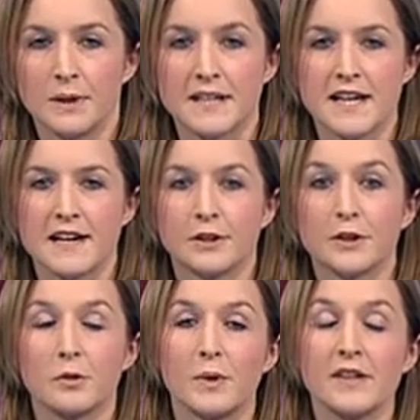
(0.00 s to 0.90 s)
Let's have a look
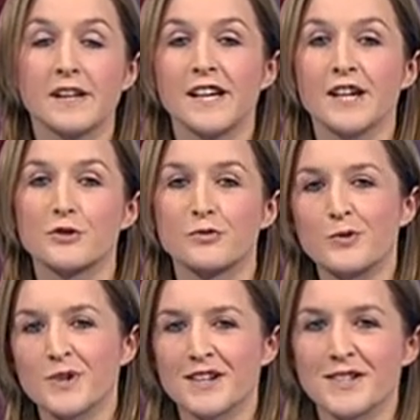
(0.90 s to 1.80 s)
at the weather. Here's your
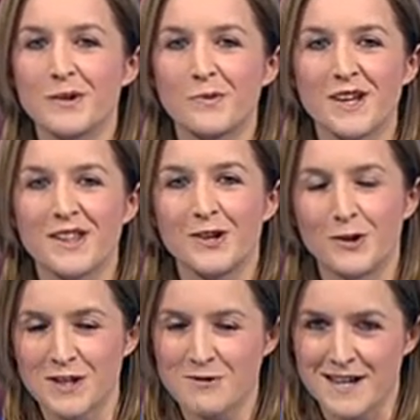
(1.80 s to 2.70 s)
forecast with
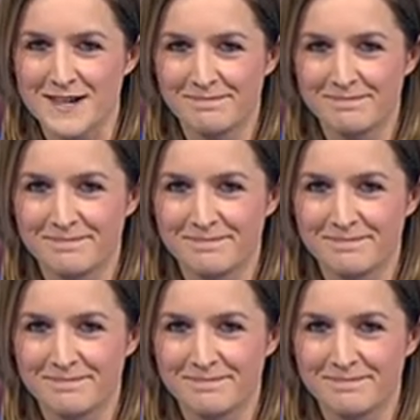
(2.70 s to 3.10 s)
Holly Green.